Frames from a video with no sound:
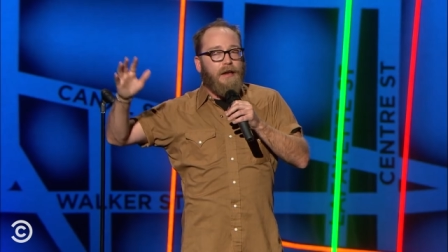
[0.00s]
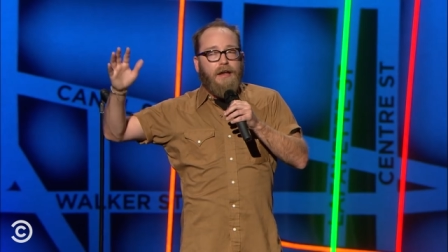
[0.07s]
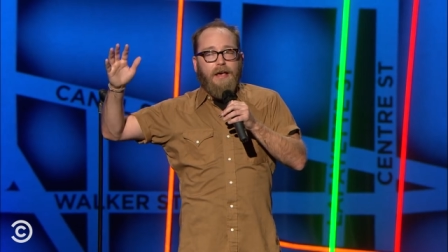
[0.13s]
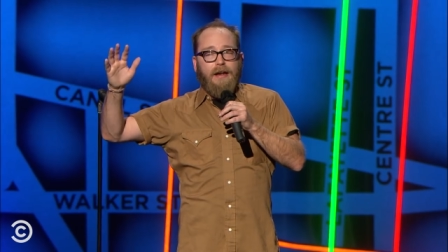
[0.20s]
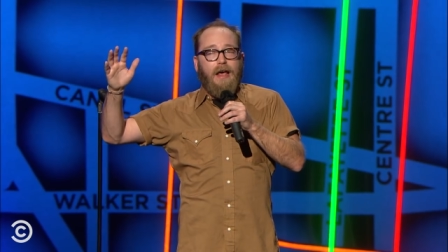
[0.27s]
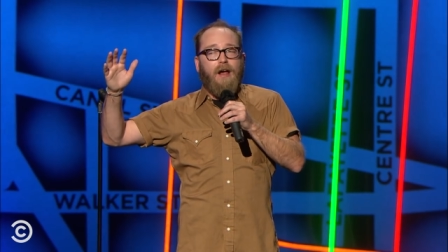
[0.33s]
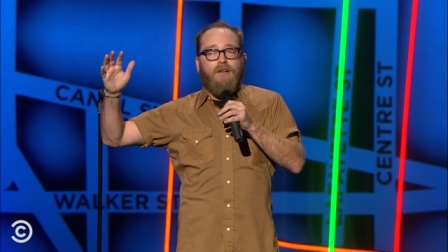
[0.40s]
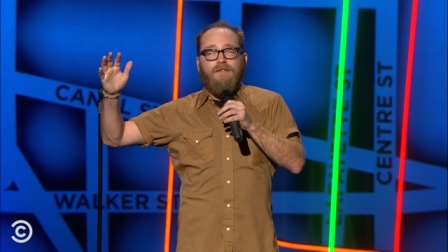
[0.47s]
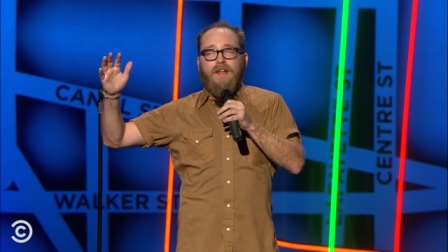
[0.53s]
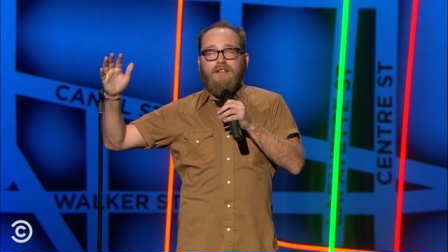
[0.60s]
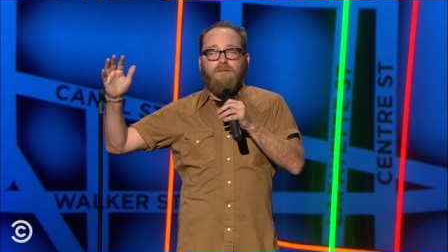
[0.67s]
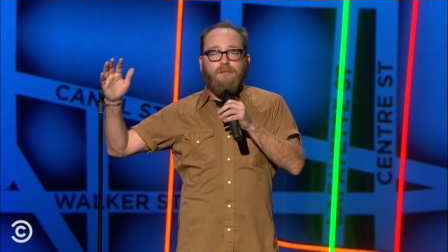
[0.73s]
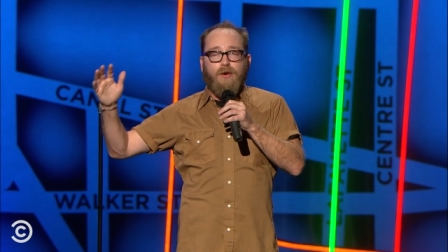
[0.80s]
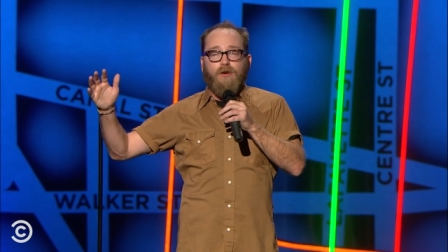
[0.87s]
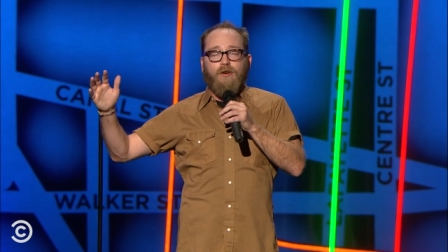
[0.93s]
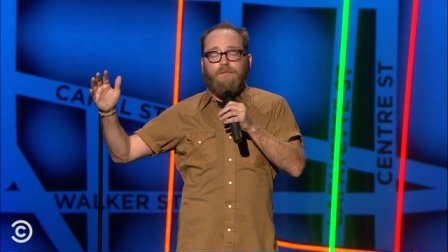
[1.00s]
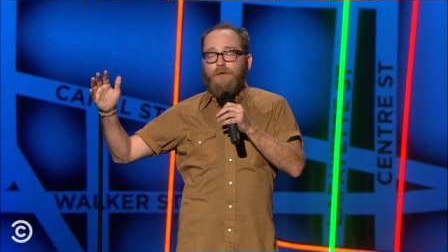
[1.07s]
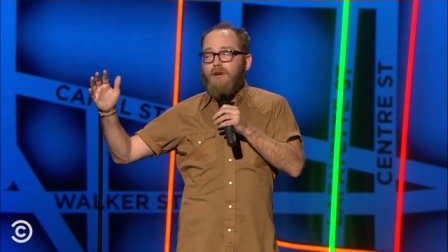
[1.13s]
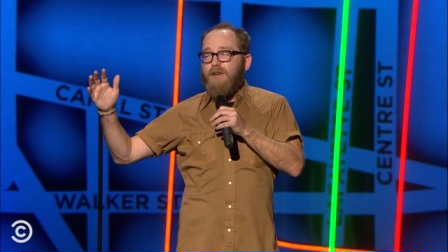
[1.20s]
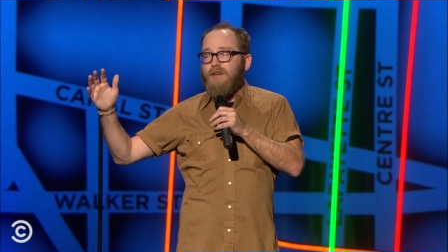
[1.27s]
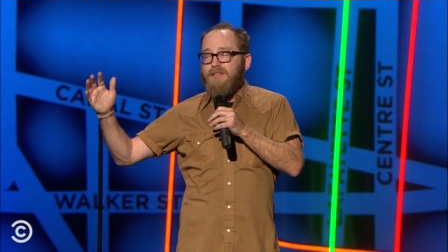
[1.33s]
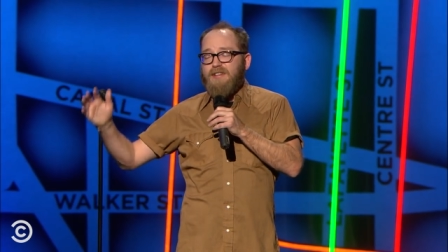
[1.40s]
And I don't know if that's
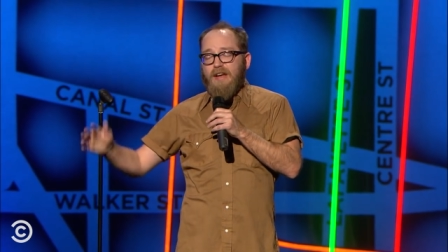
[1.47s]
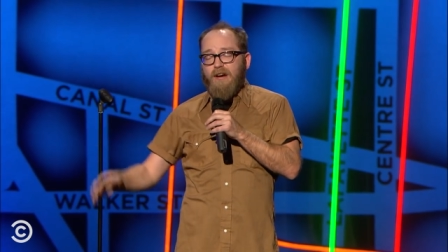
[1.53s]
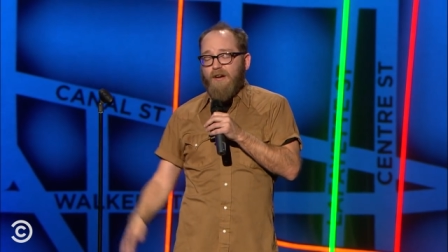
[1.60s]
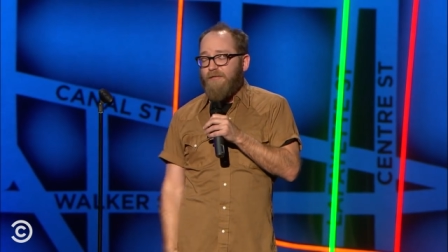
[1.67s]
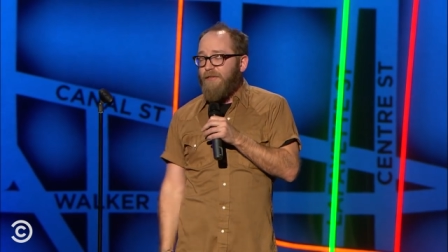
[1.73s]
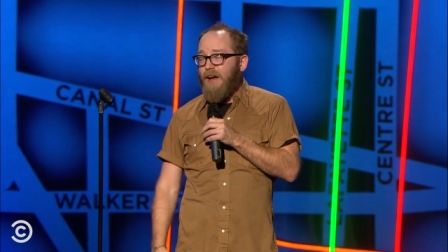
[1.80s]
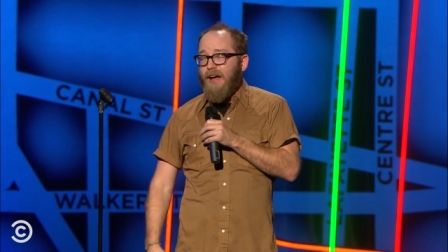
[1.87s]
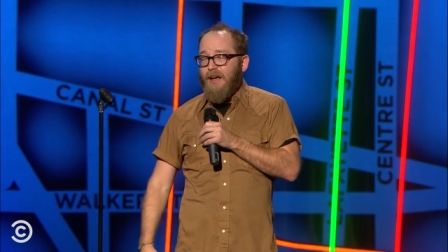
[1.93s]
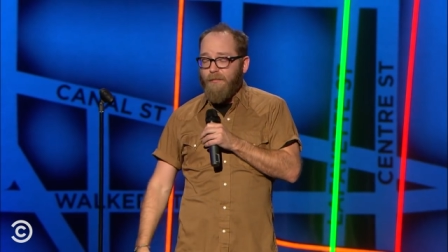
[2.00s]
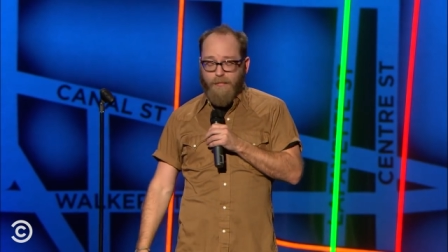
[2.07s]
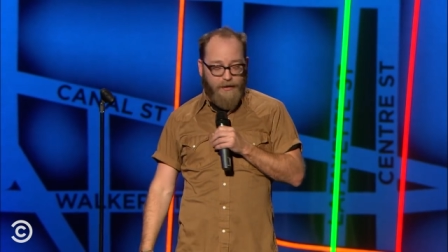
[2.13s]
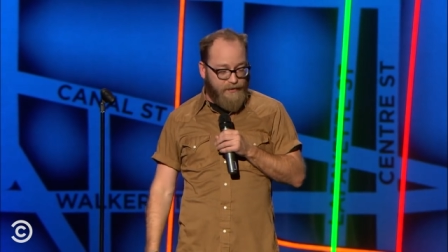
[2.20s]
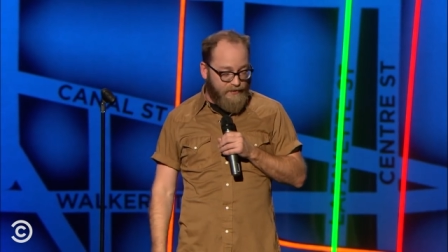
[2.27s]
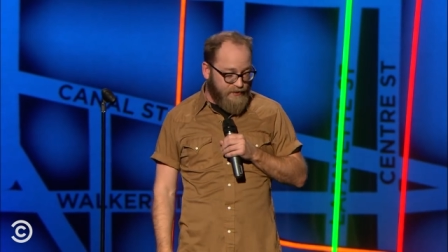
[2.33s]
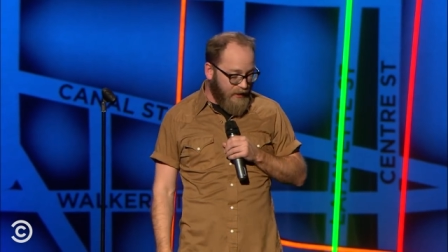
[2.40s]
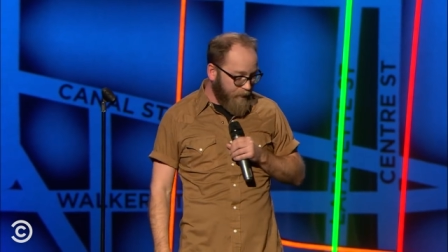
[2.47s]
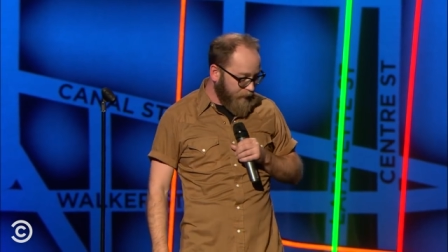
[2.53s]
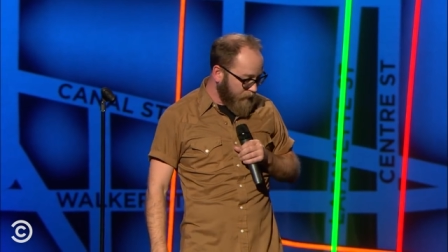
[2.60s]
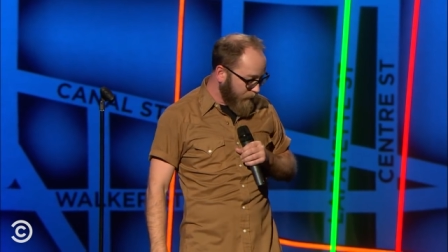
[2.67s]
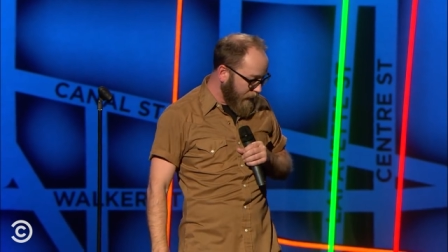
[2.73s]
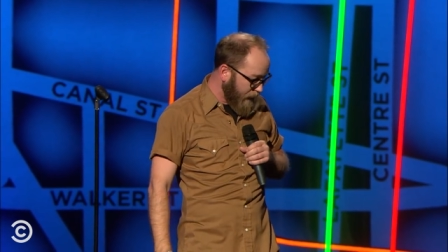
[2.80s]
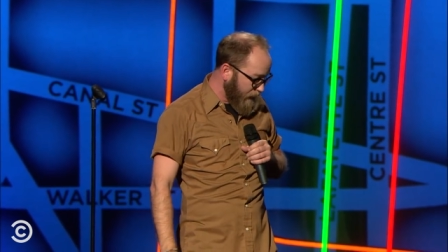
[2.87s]
beautiful or terrifying, but it's
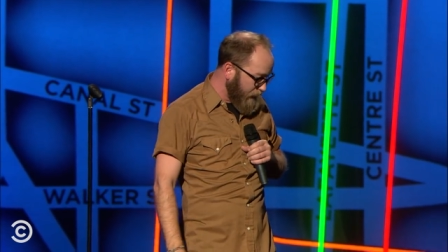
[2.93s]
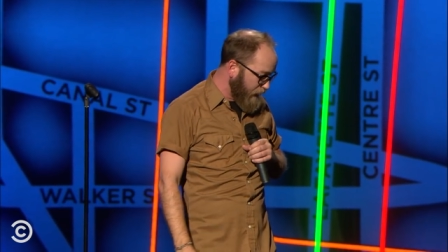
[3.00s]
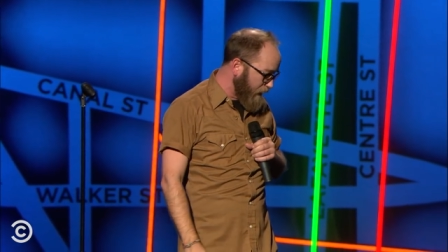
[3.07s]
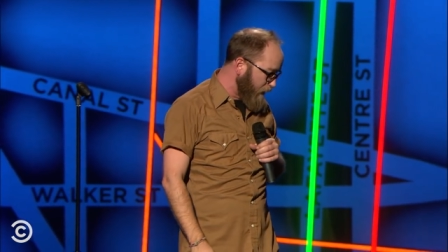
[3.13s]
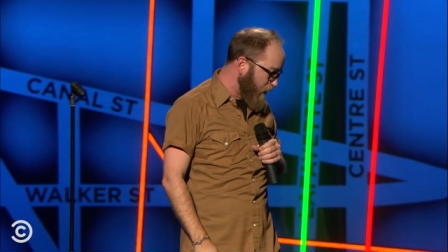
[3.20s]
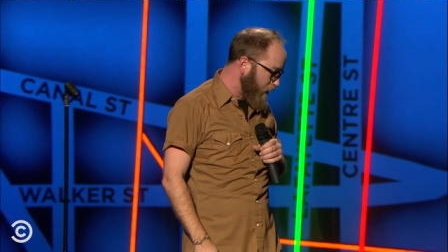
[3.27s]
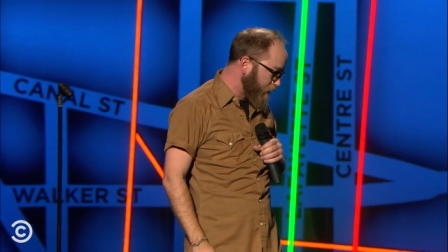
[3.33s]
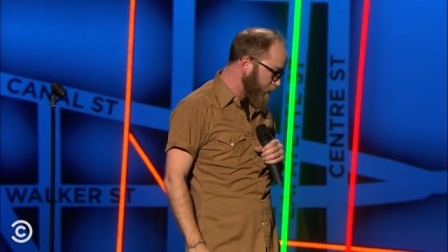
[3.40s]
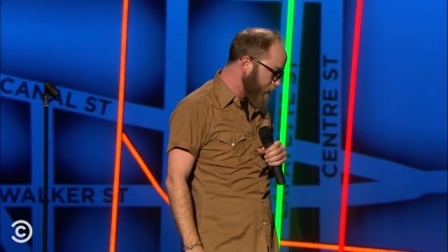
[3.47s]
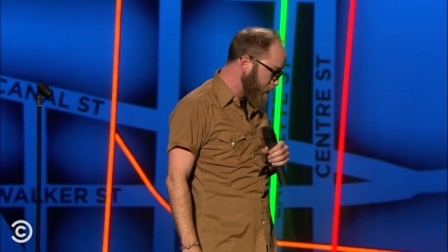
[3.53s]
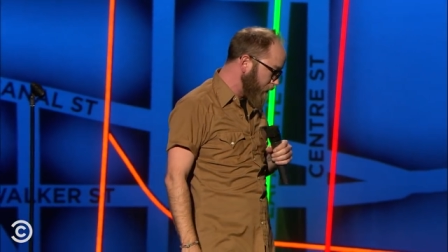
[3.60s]
something, man. I don't know.